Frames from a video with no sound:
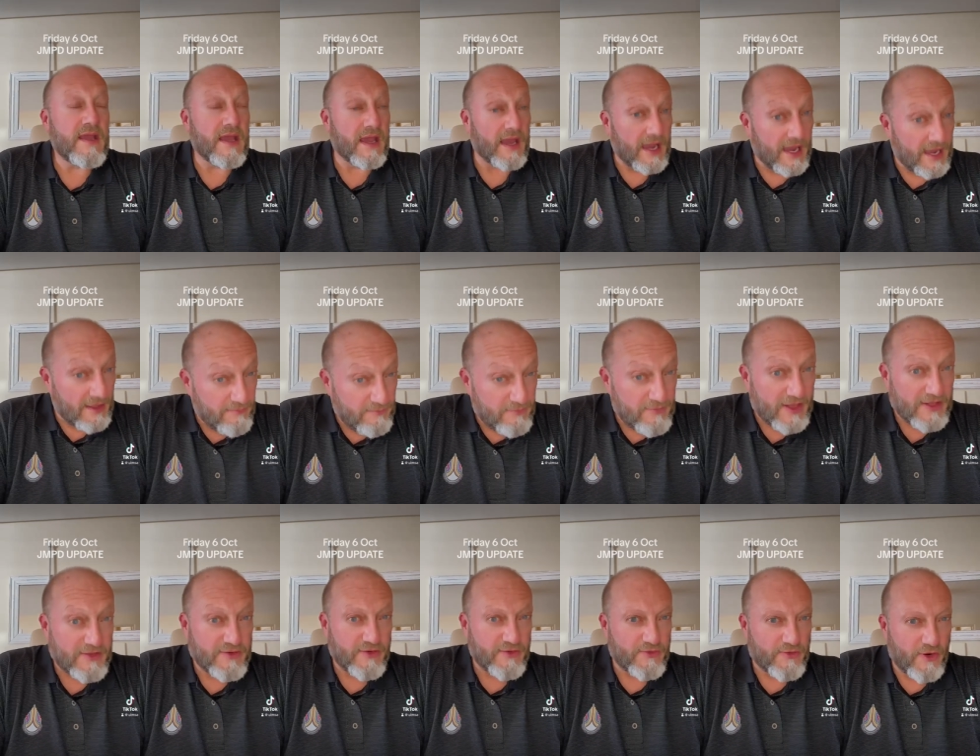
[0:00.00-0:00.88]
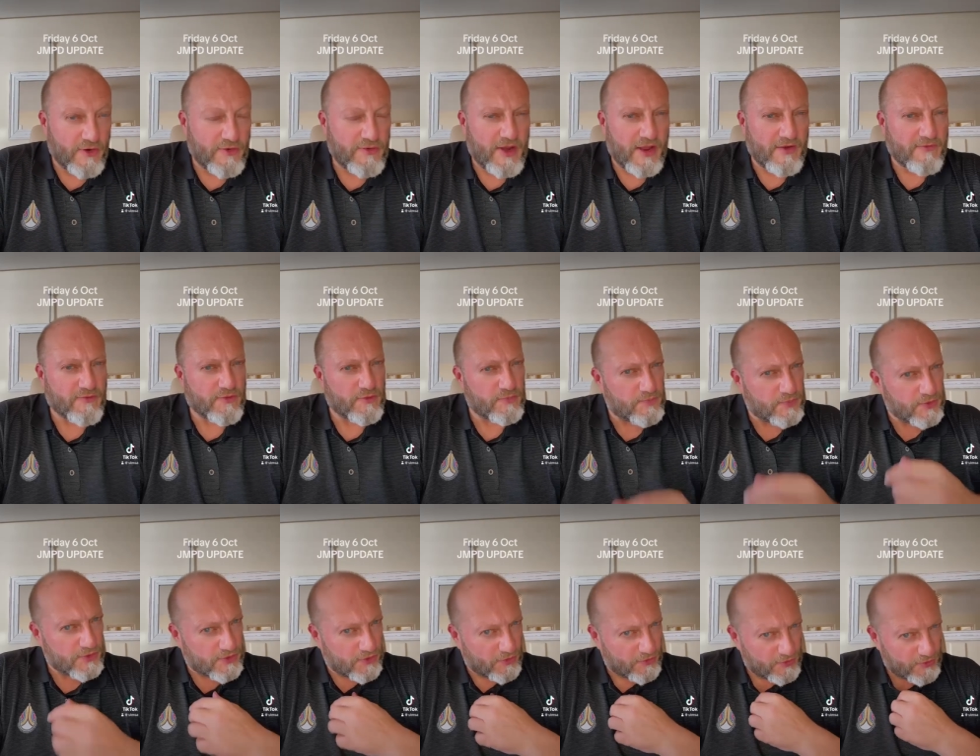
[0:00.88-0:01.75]
And that you don't have to
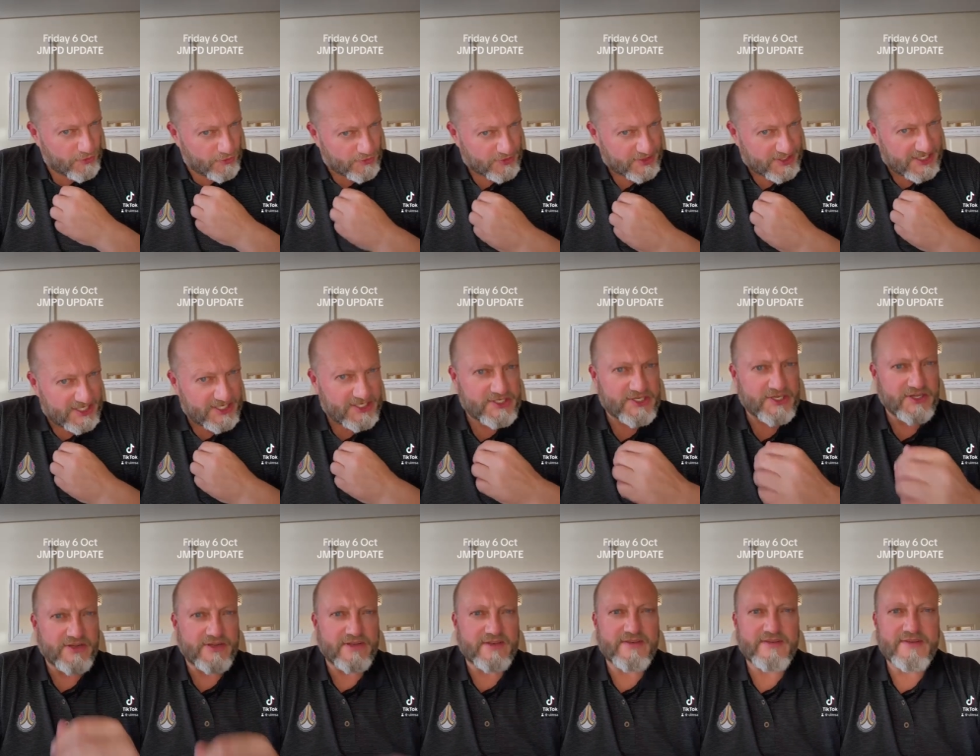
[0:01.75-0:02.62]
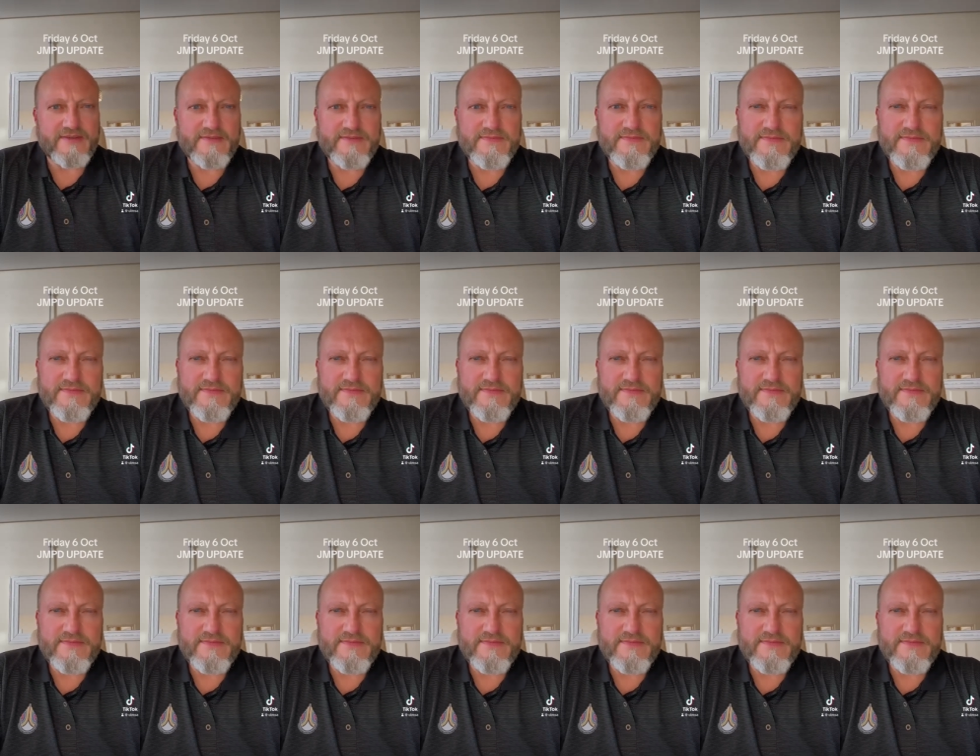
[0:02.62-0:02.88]
put on your t-shirt